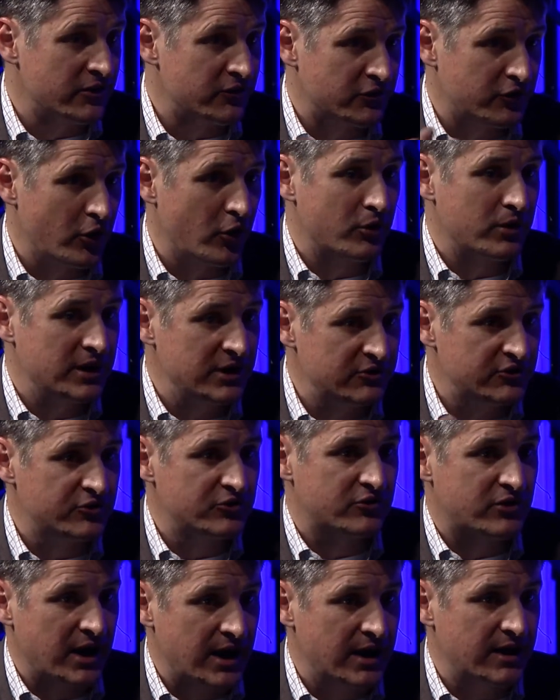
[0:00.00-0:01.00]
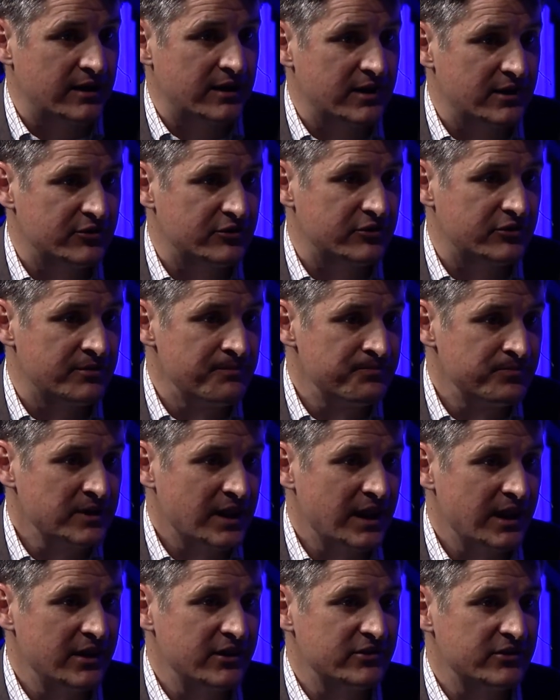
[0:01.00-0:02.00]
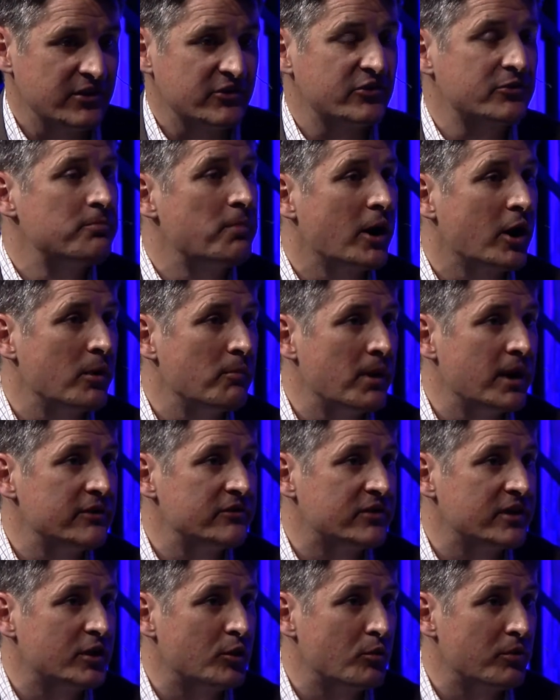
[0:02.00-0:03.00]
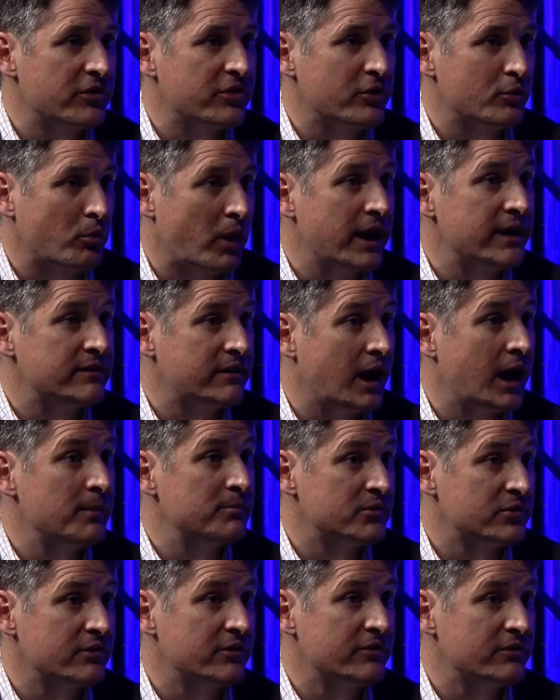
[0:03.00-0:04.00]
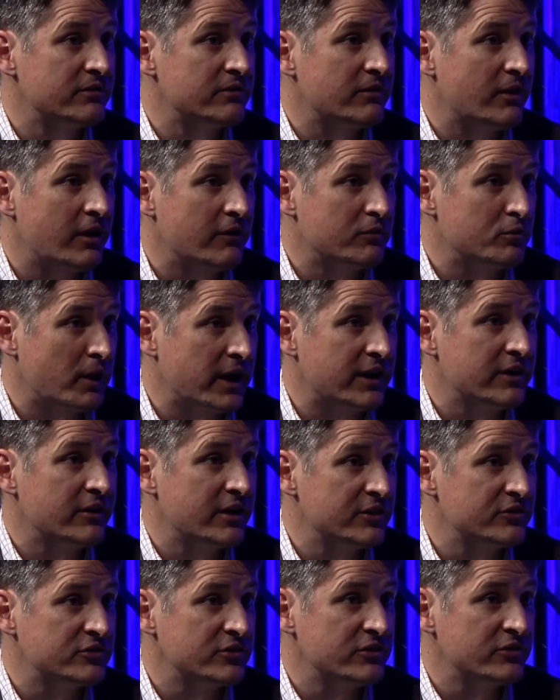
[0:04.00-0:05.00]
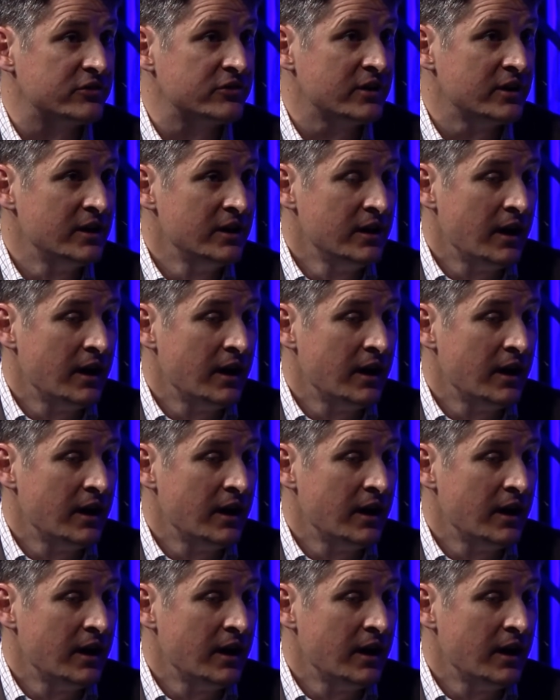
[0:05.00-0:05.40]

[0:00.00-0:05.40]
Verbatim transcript: And so each state is experimenting with the right types of regulations.